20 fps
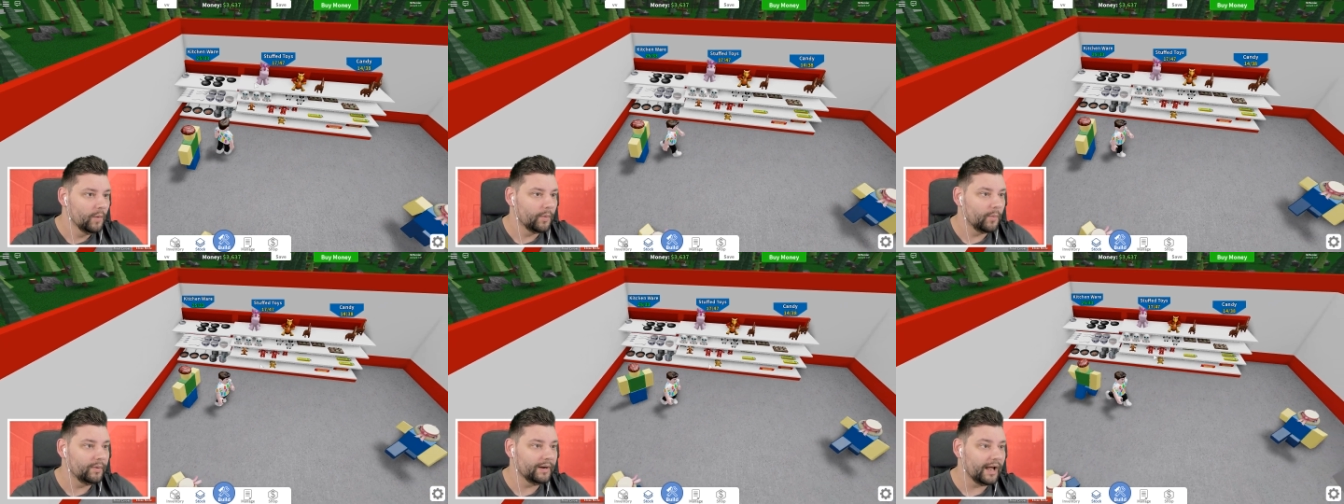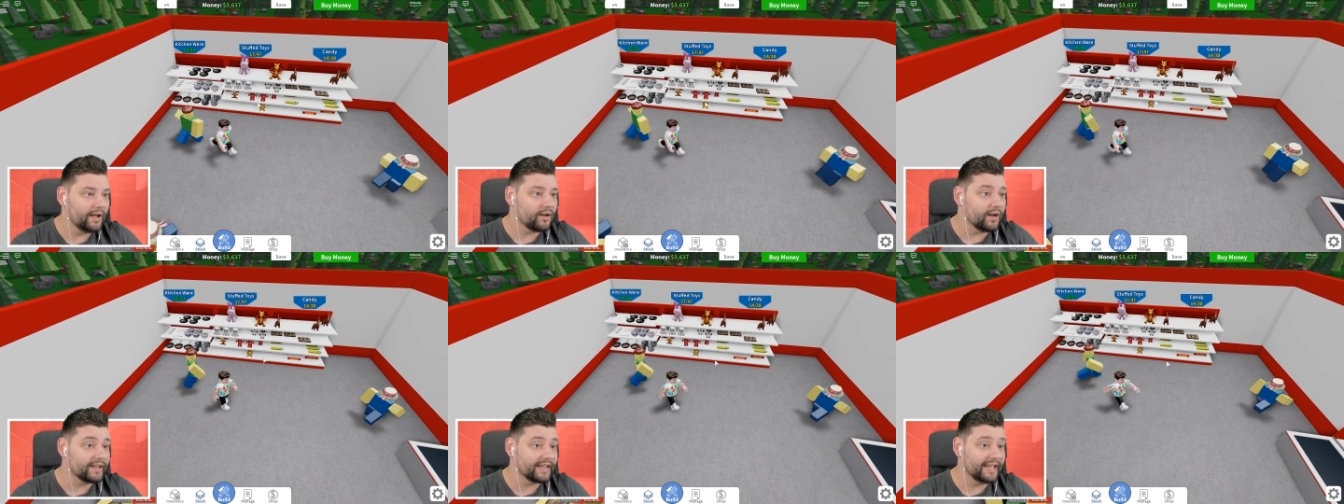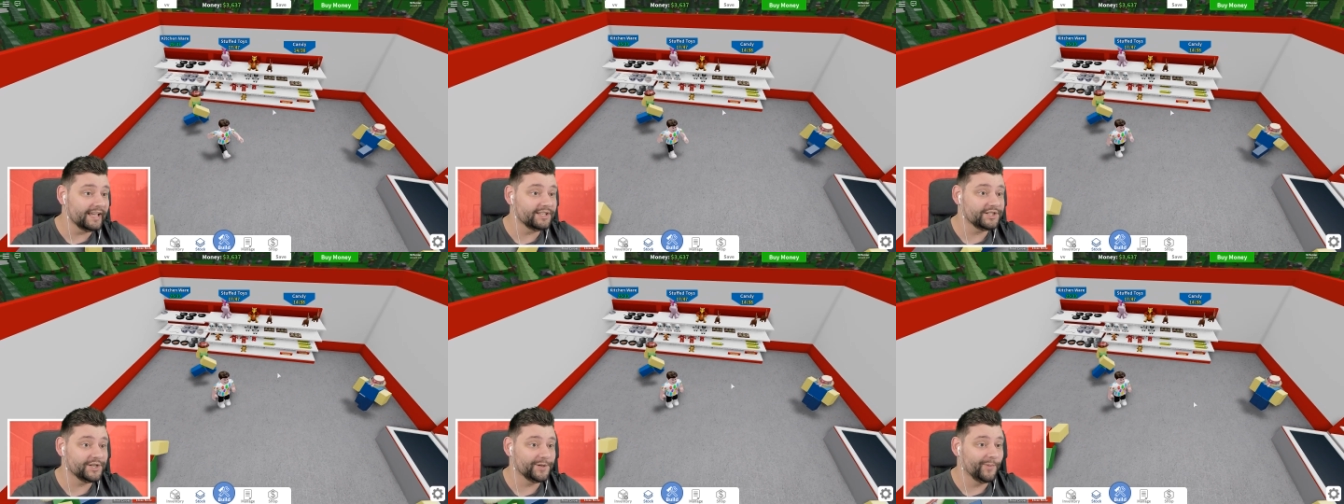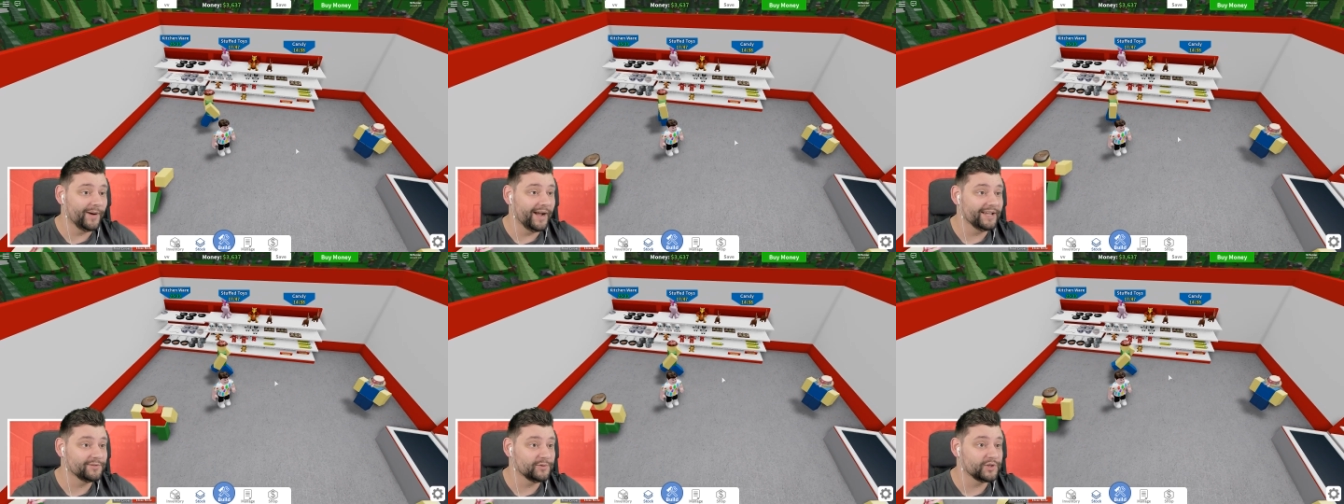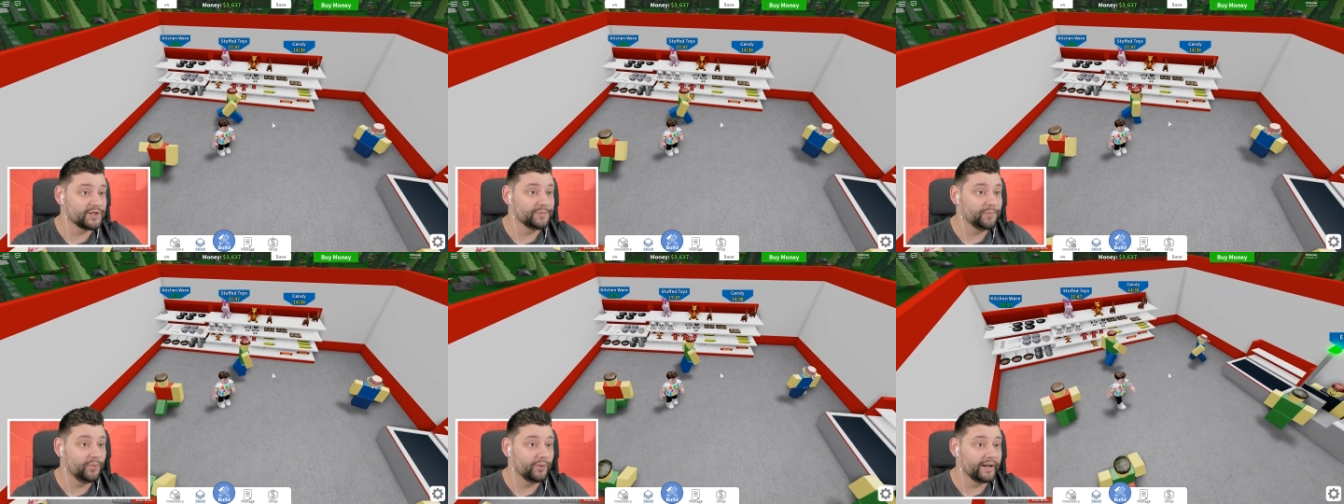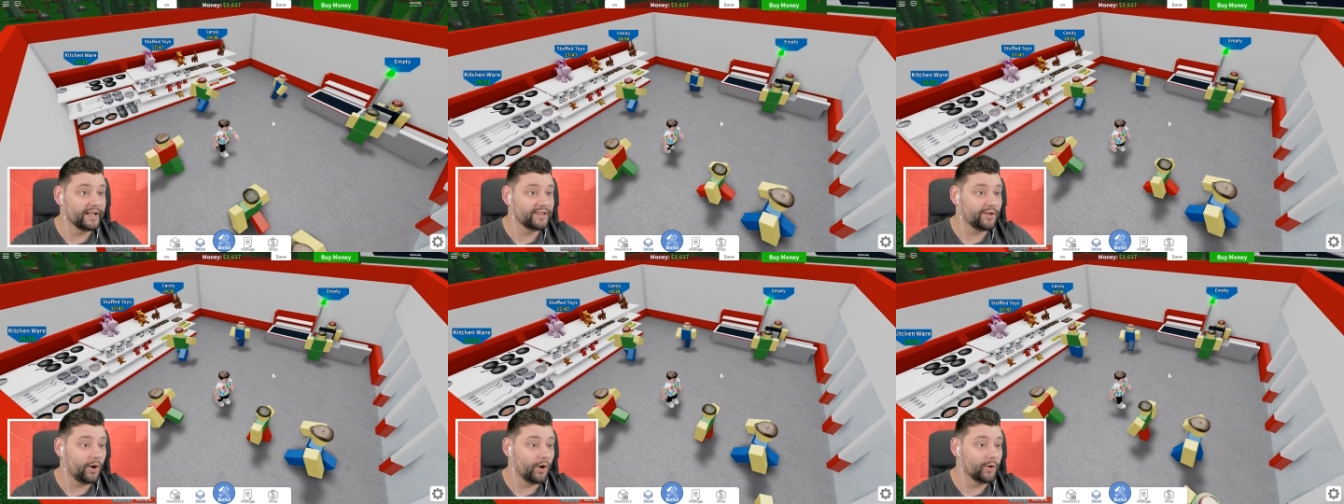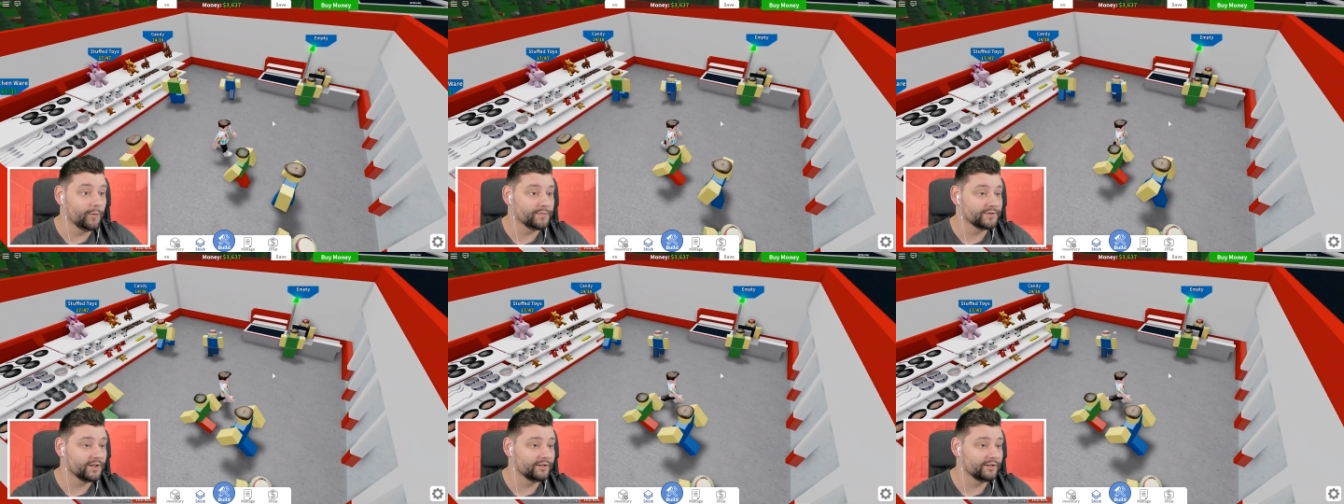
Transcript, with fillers: But we now got kitchenwares, which is pretty dope.